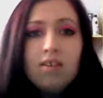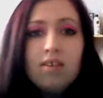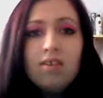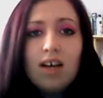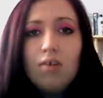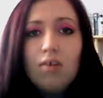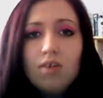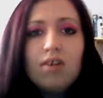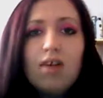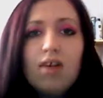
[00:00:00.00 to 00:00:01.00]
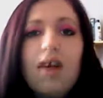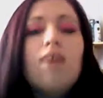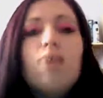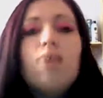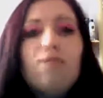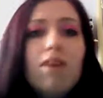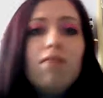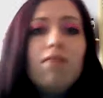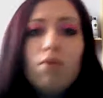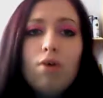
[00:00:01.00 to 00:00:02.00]
The second one's okay. And my
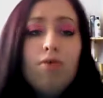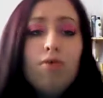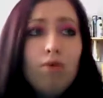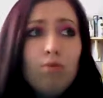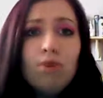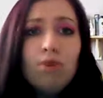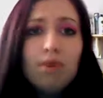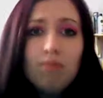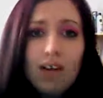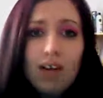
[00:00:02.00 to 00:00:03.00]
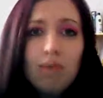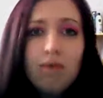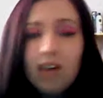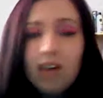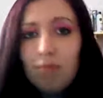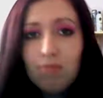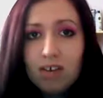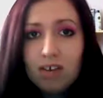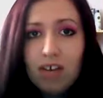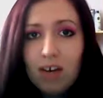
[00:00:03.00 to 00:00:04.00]
favourite quote of all time from any movie comes from the
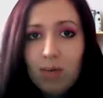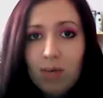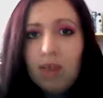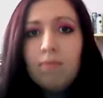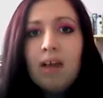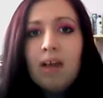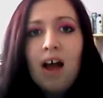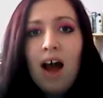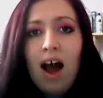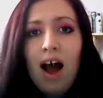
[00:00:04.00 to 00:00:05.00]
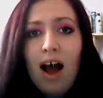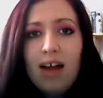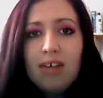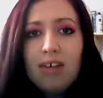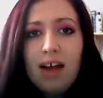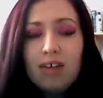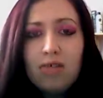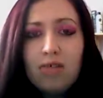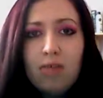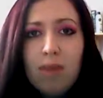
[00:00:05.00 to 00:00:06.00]
second one. And that's
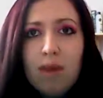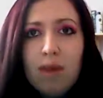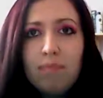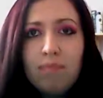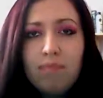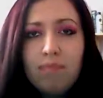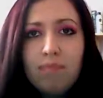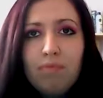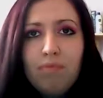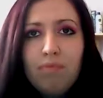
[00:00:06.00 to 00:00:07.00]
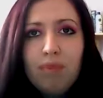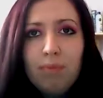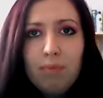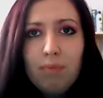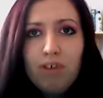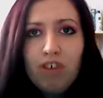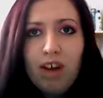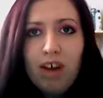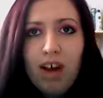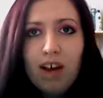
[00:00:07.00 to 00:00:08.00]
from um,
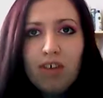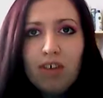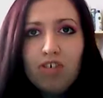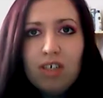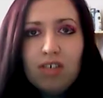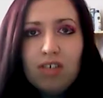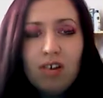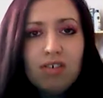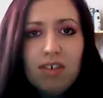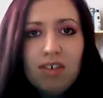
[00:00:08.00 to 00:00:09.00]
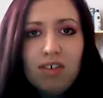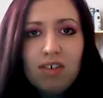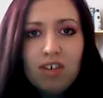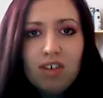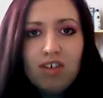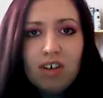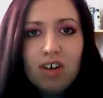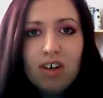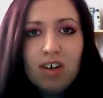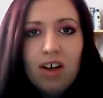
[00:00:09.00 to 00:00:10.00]
Bridget. Uh, she starts seeing
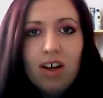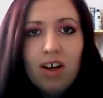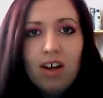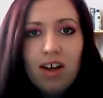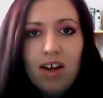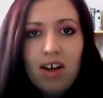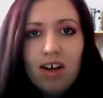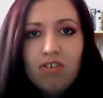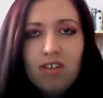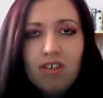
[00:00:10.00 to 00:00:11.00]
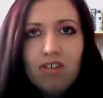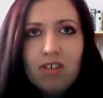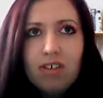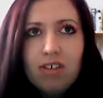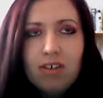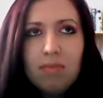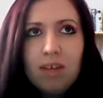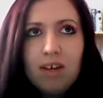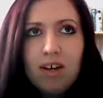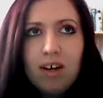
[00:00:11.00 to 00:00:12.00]
Ginger again, and Ginger says
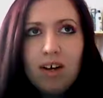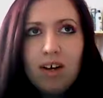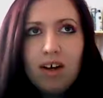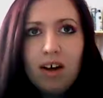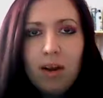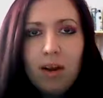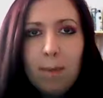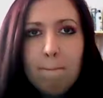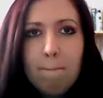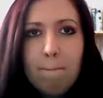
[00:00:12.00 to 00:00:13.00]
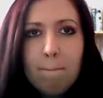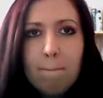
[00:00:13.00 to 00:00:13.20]
something like, um,